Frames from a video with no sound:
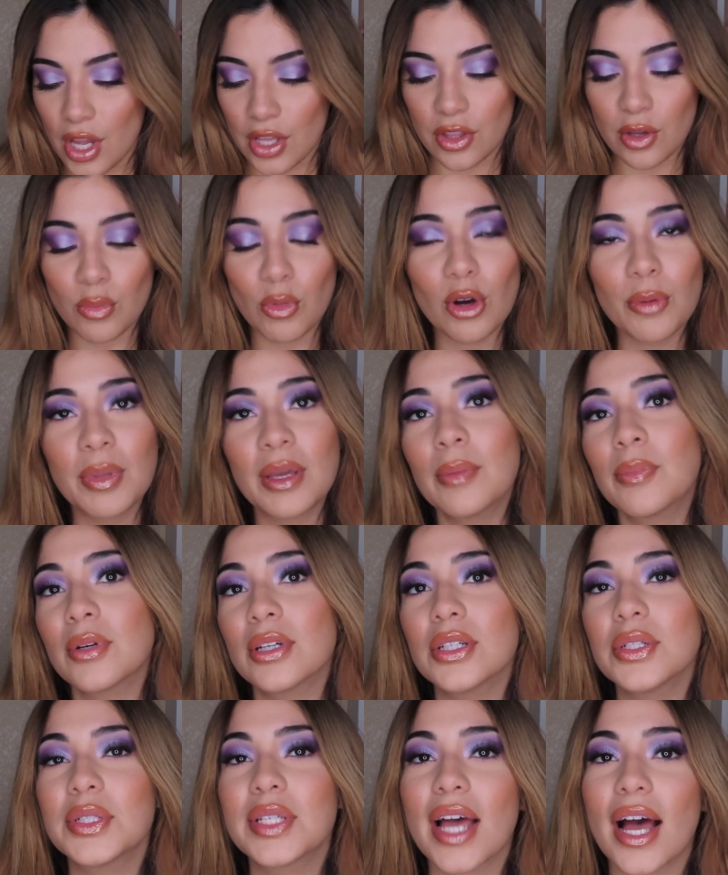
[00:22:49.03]
The more people
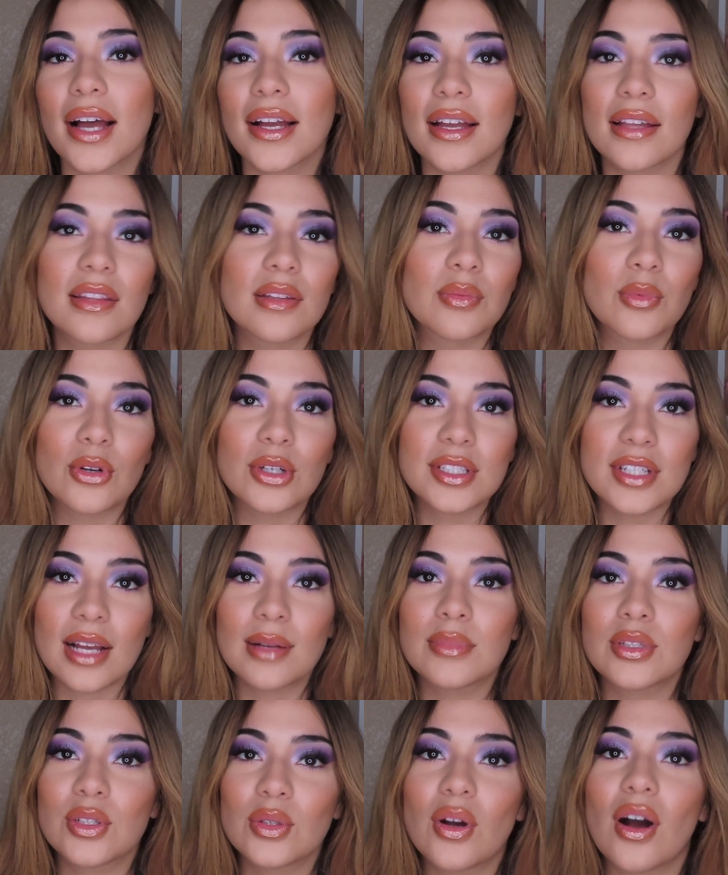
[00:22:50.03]
you tag and the more
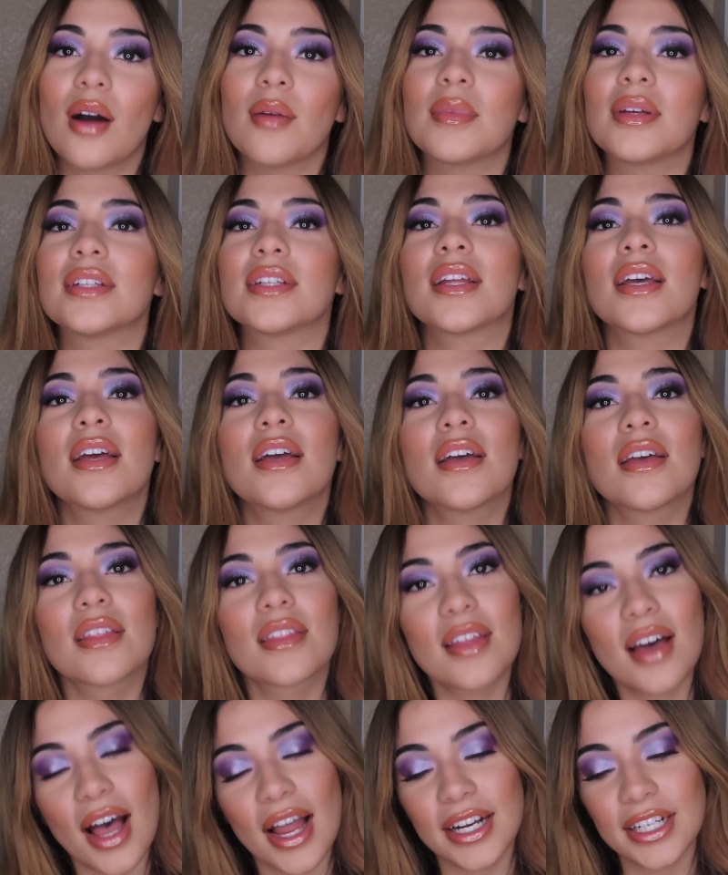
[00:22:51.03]
times you comment,
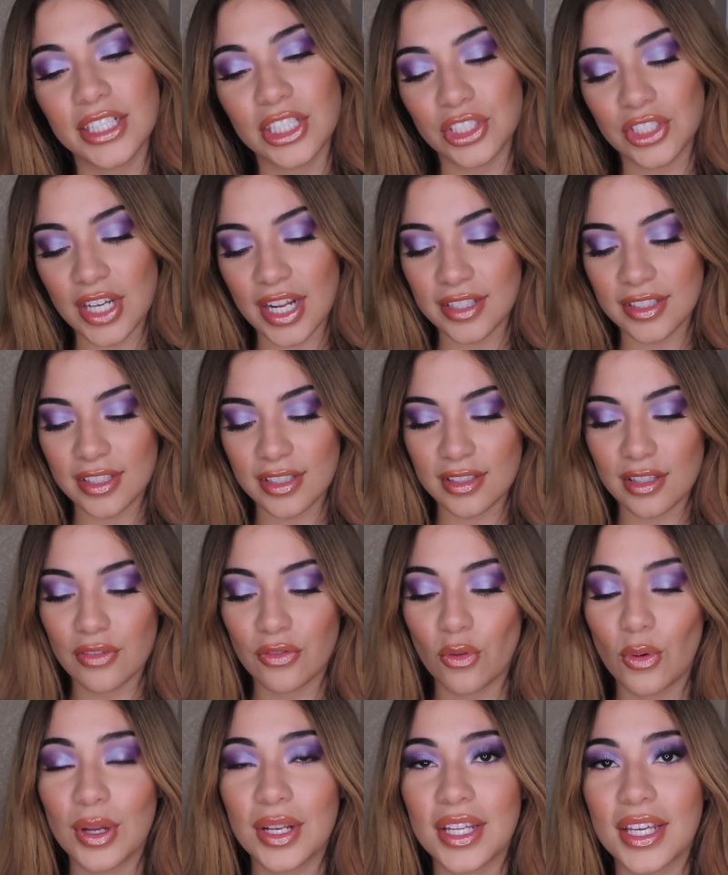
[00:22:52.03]
the higher your chances of
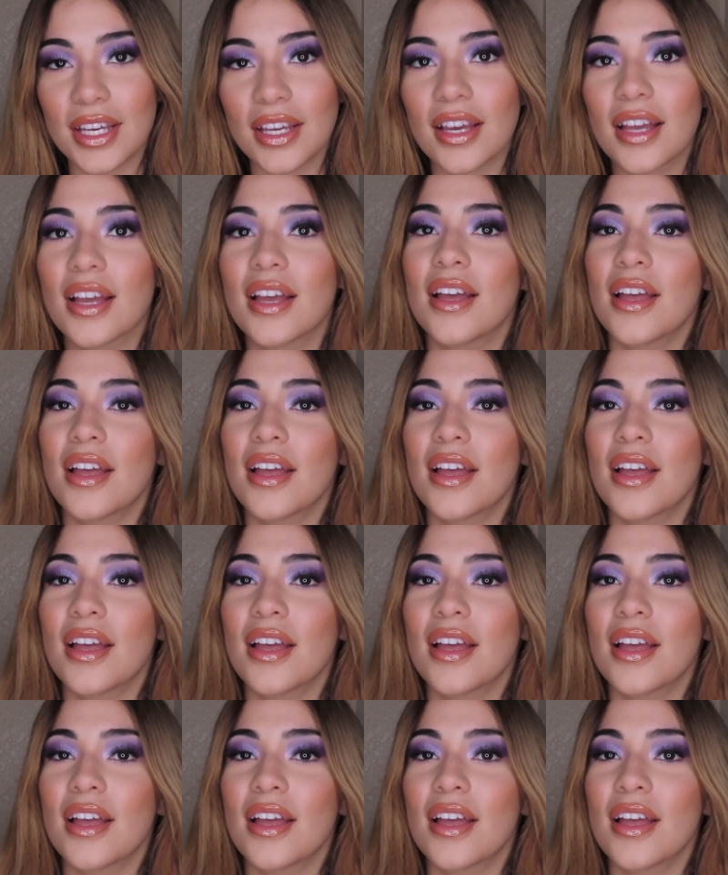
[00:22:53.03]
winning.